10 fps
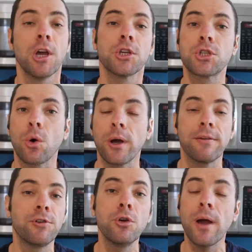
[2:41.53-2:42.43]
So
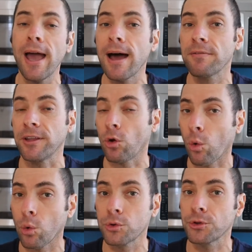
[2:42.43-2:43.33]
if you have an
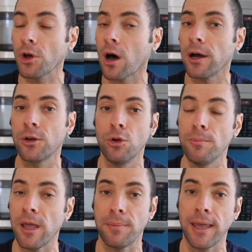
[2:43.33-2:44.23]
older dog who
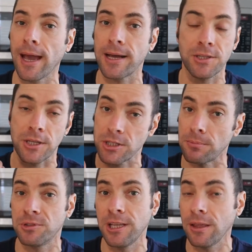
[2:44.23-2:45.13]
maybe has
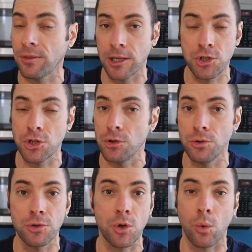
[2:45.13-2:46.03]
some teeth issues,